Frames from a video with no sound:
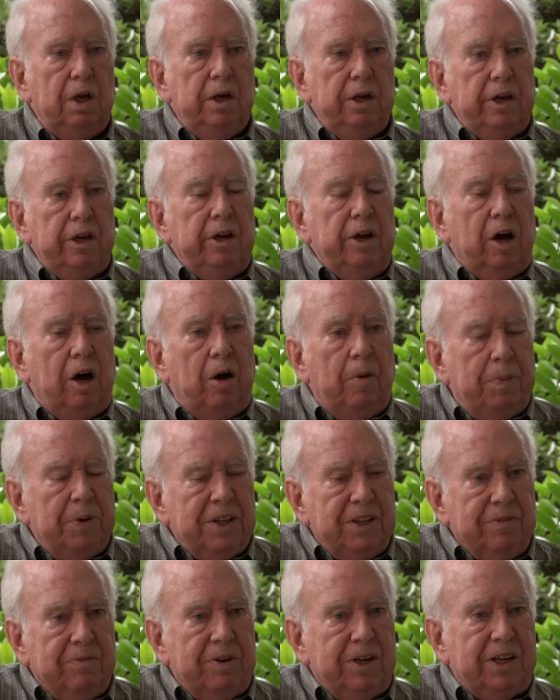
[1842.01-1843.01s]
in
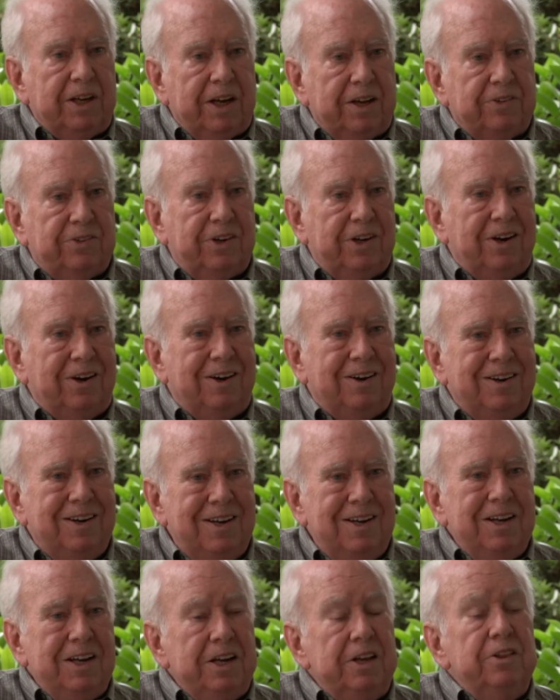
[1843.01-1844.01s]
helping them to get there
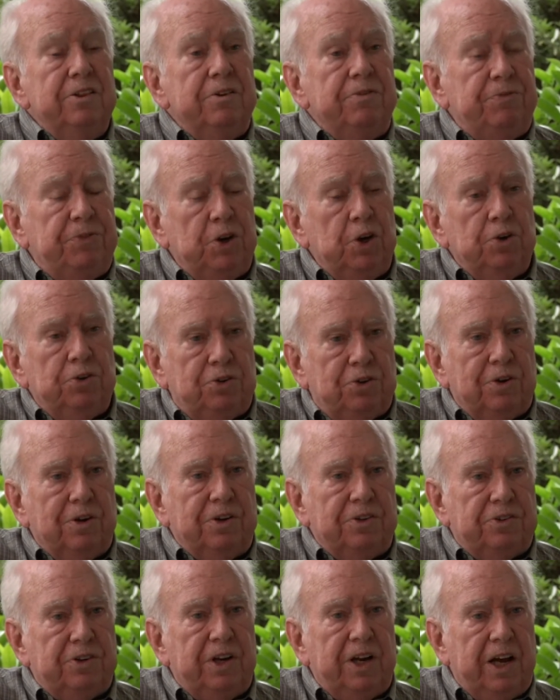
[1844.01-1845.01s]
in the future
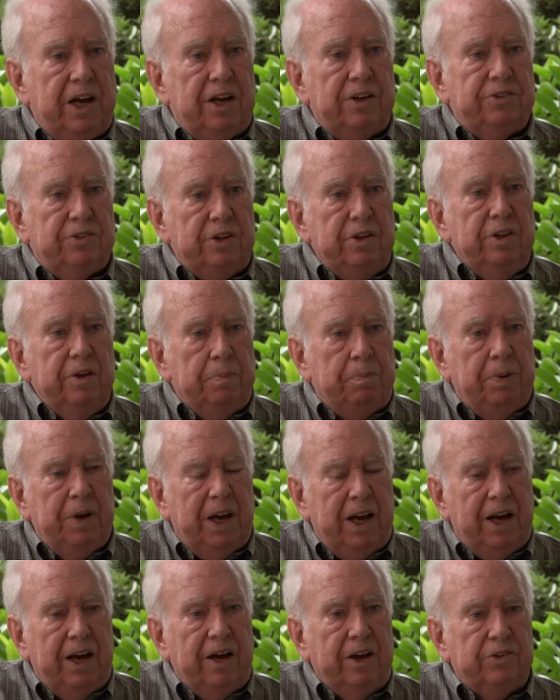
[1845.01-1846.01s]
as it has in the
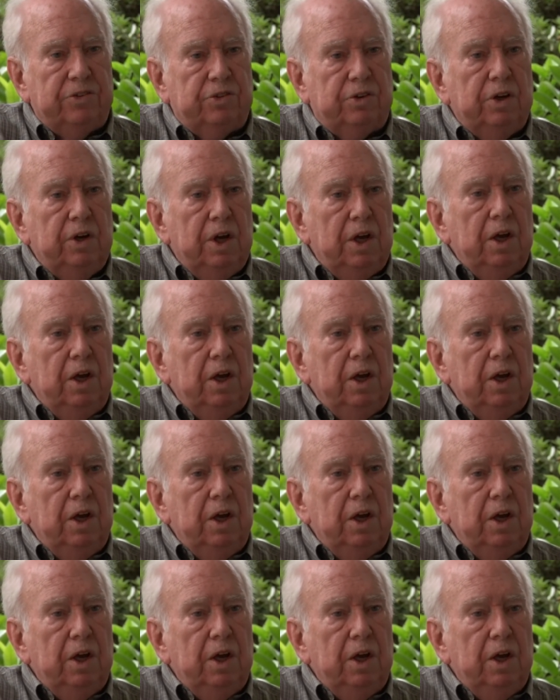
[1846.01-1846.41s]
past,